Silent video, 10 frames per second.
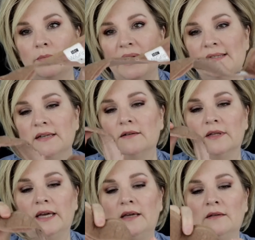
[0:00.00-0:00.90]

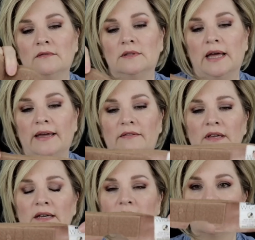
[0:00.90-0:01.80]
basically like
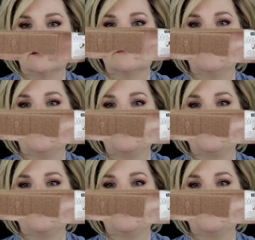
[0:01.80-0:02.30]
this.